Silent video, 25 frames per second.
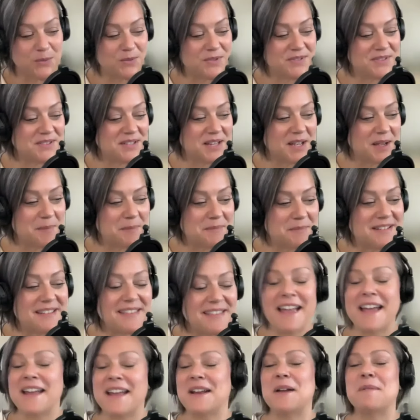summed
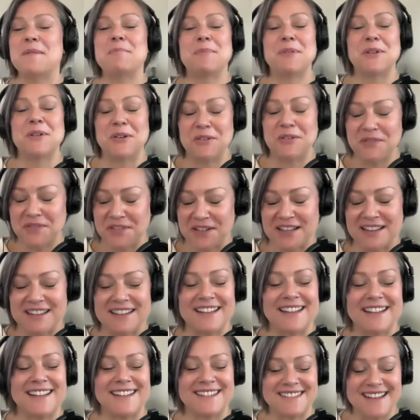that up
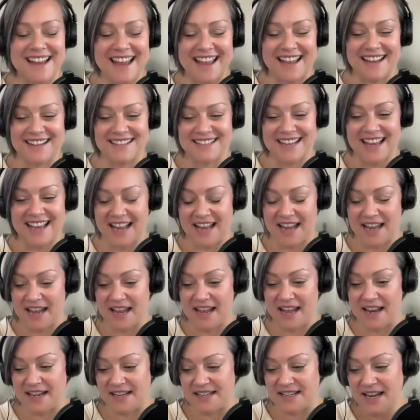perfectly. And
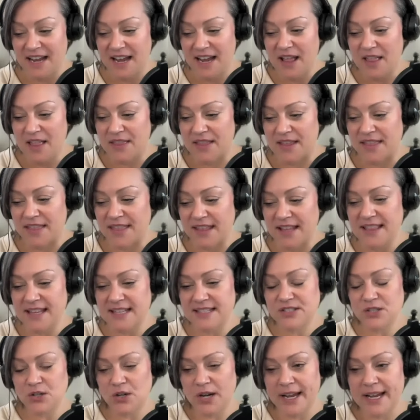and the thing
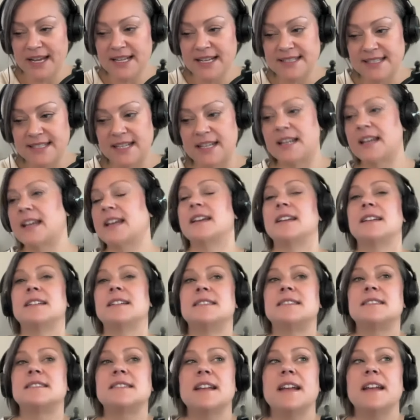that's crazy
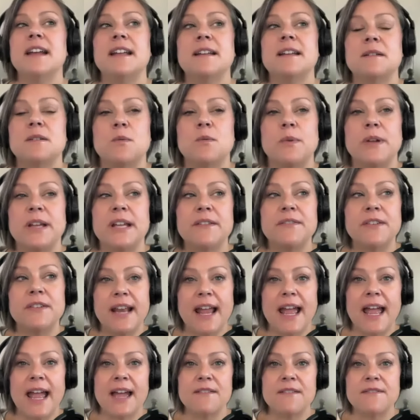is we even
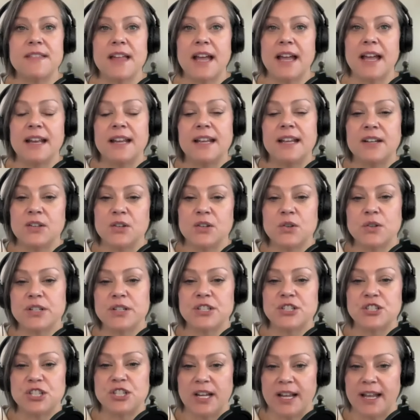have that in
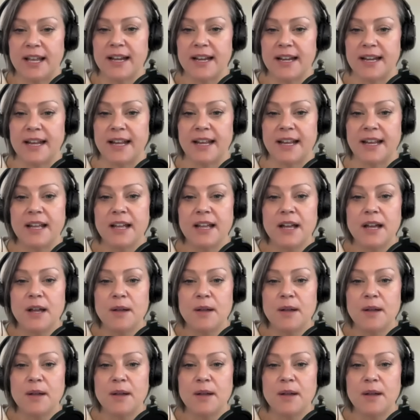Christianity.